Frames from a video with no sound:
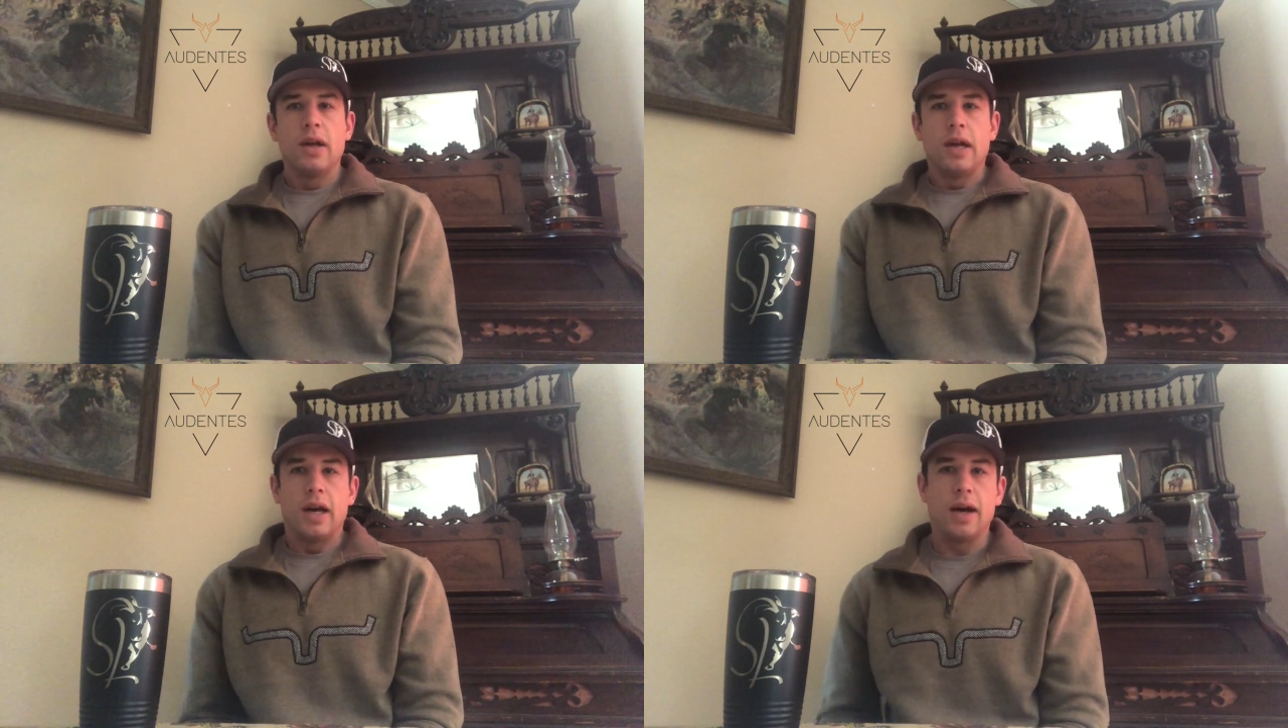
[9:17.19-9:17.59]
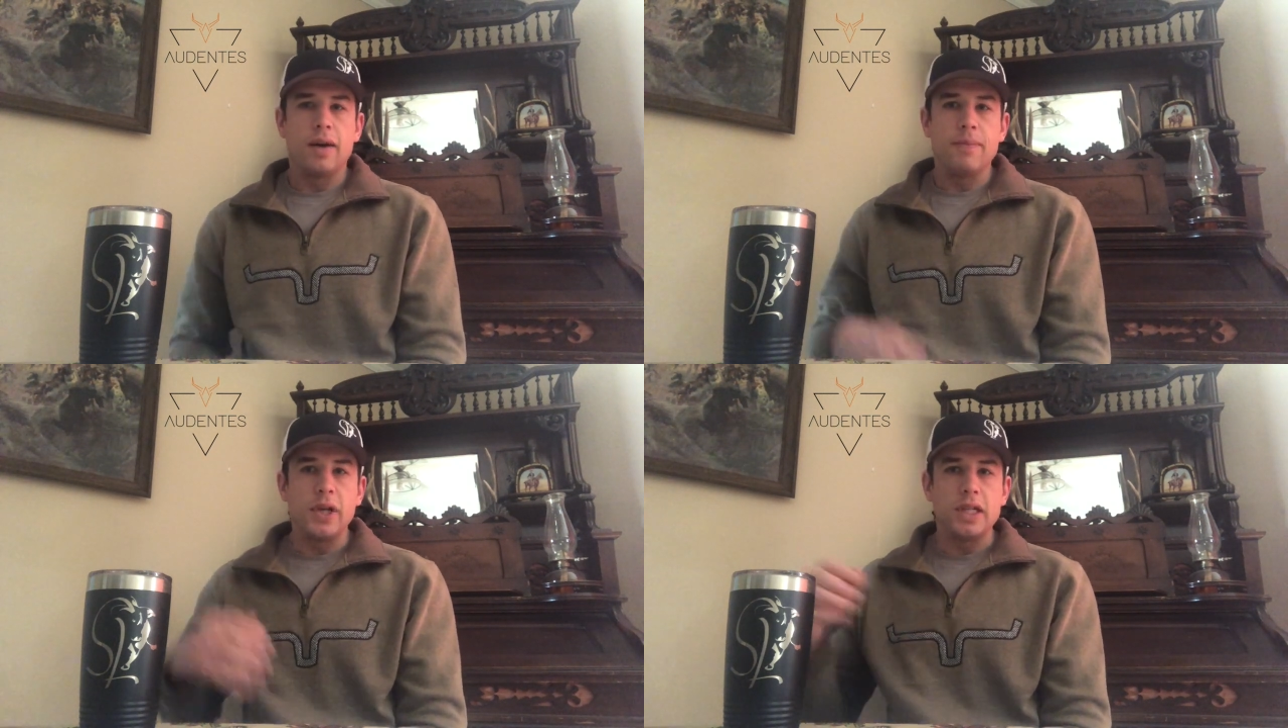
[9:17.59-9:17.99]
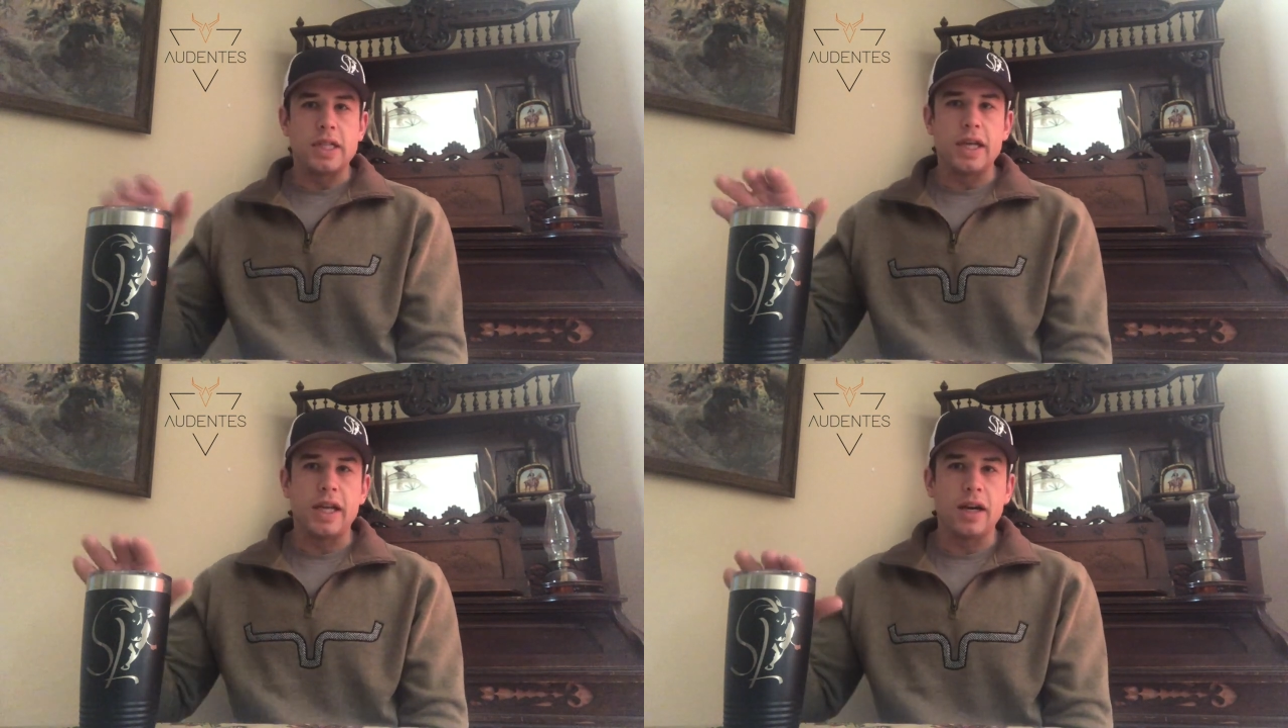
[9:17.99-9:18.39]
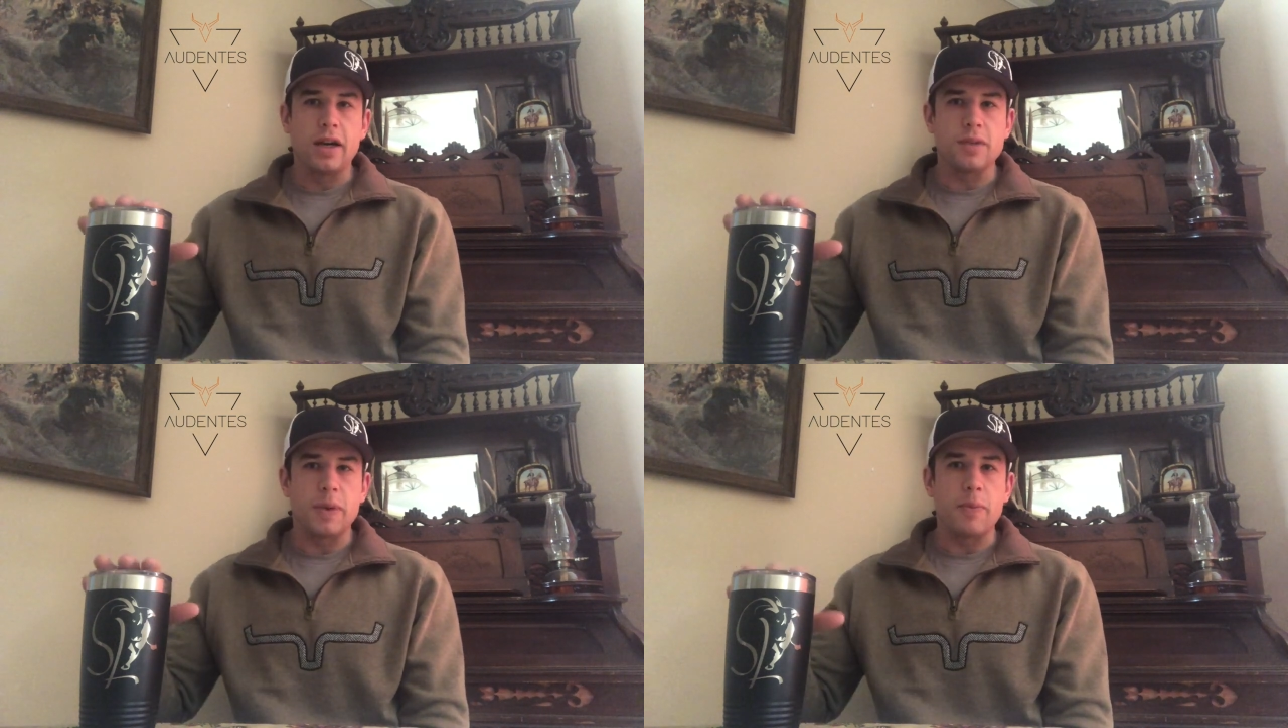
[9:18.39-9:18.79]
you can see here
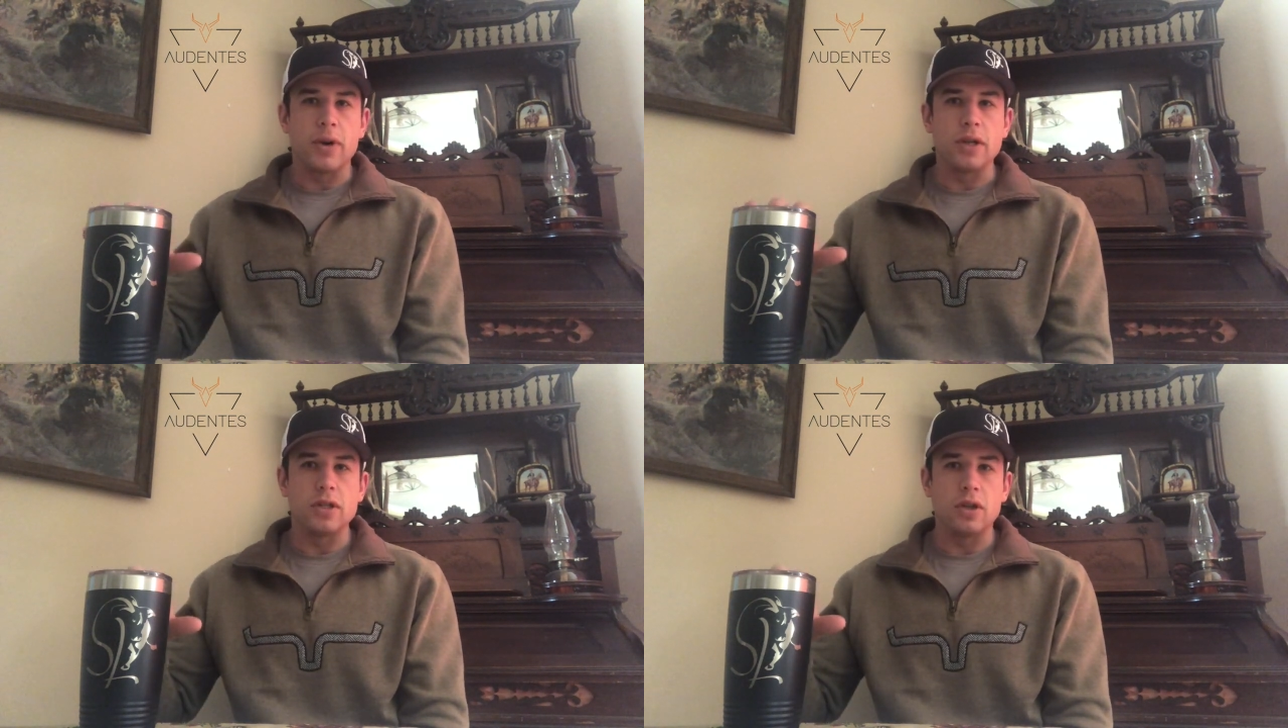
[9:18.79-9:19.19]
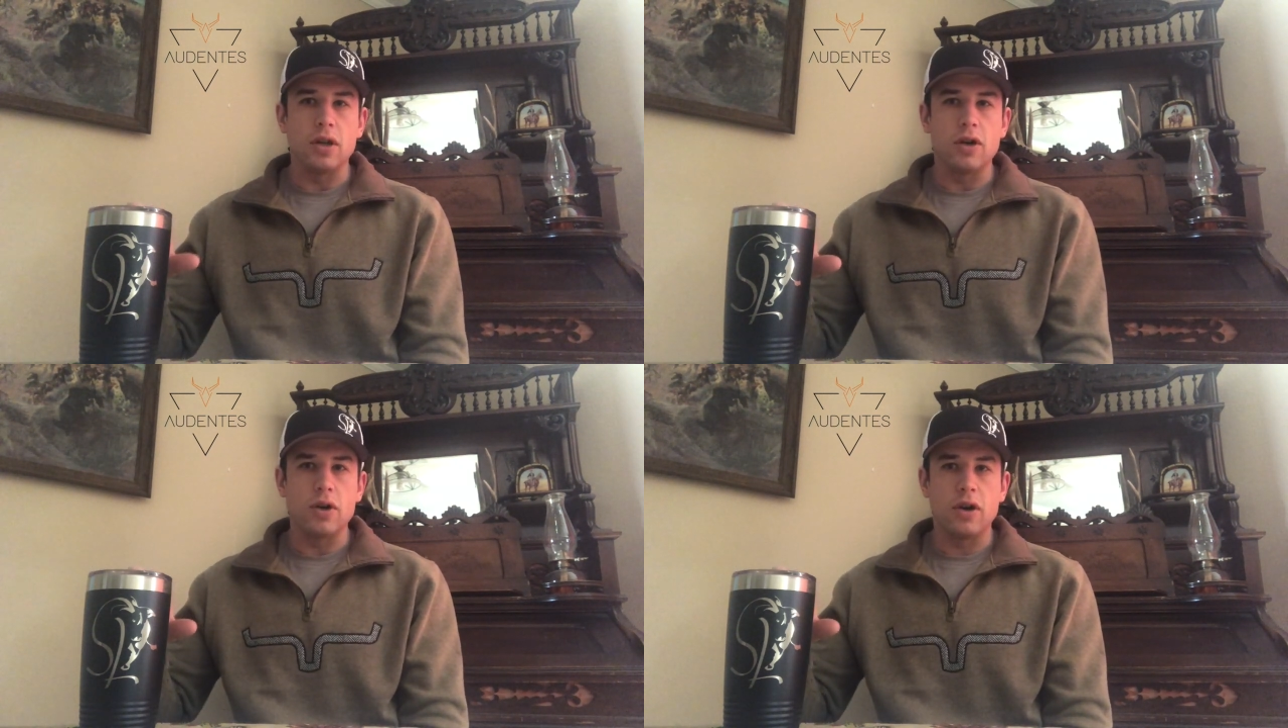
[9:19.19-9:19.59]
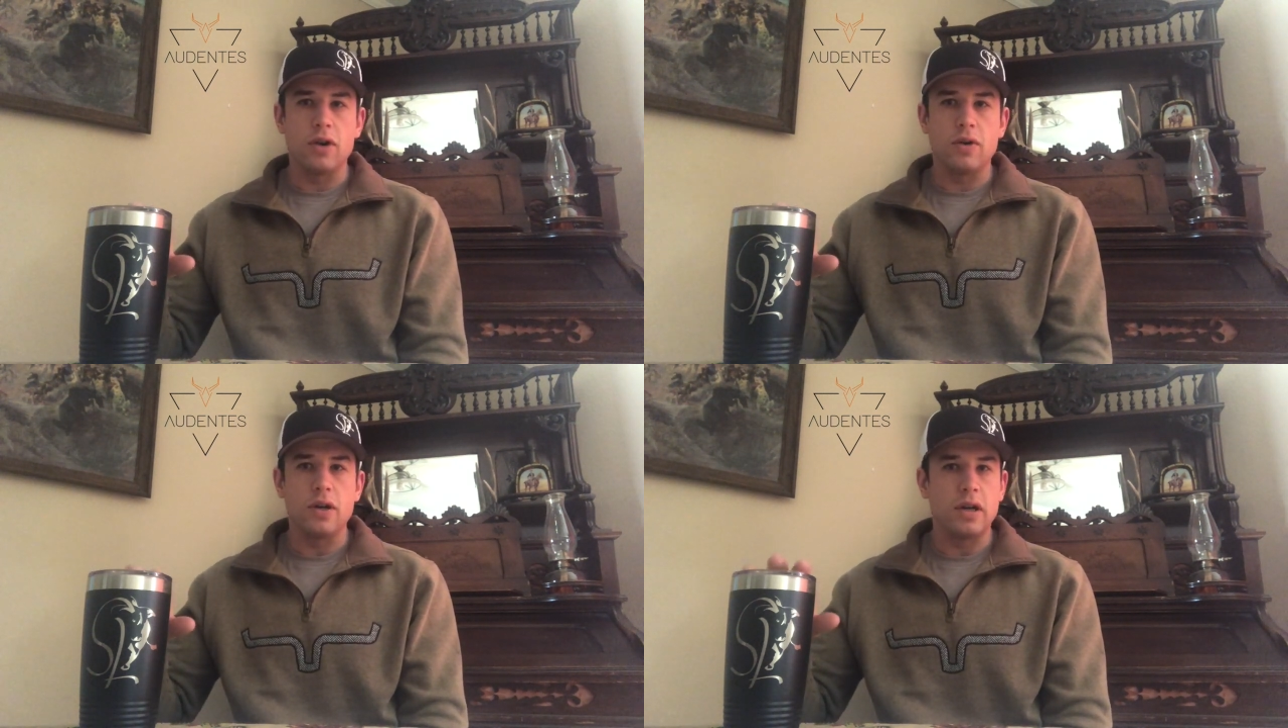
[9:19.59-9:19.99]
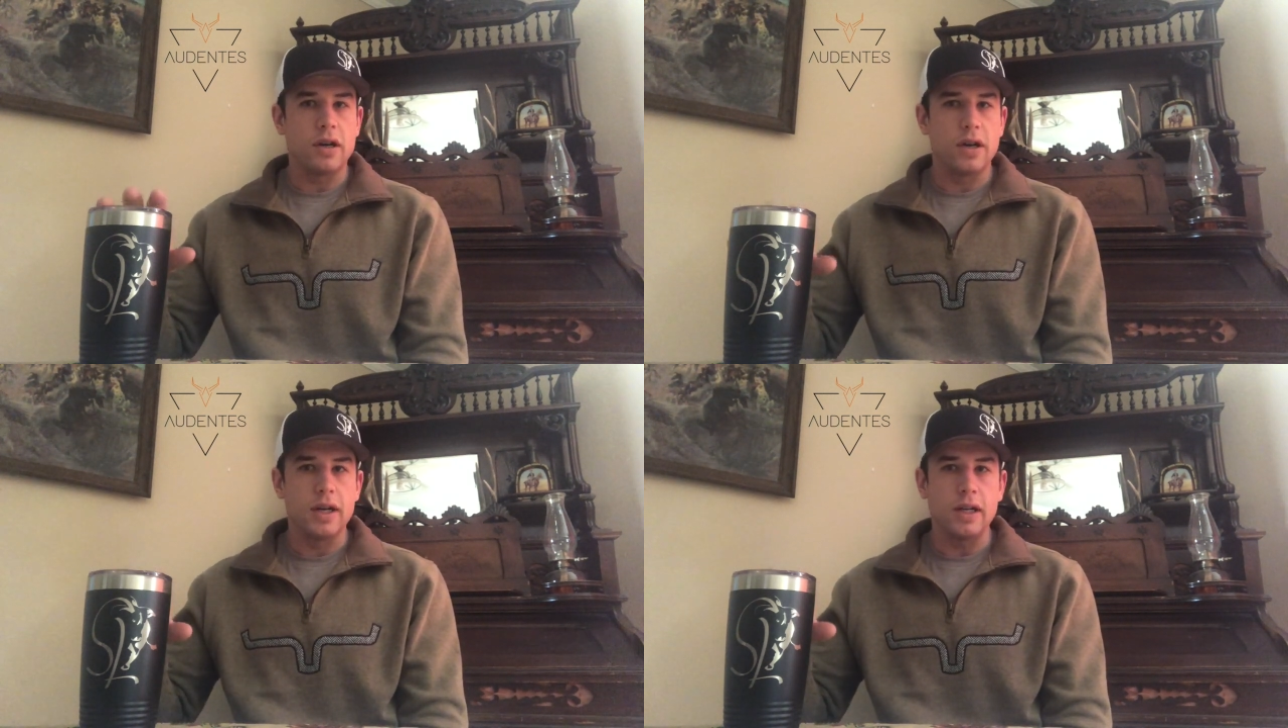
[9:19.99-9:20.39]
is my personal logo
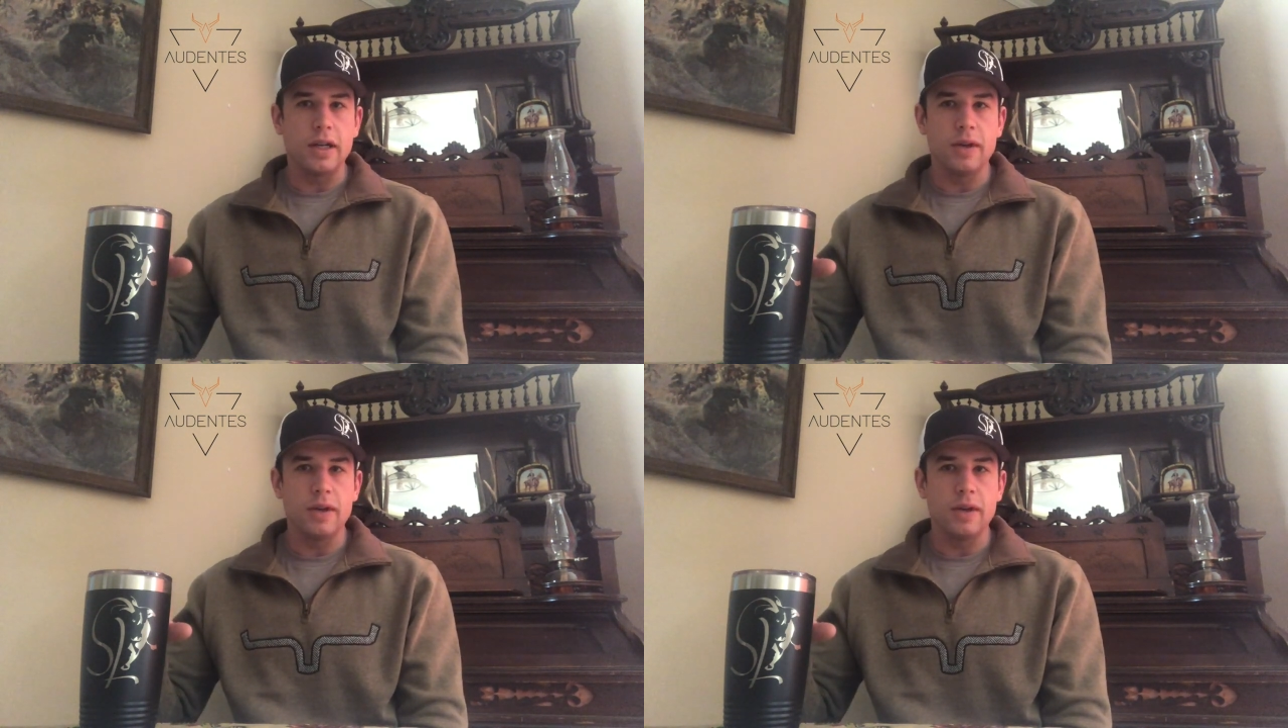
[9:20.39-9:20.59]
on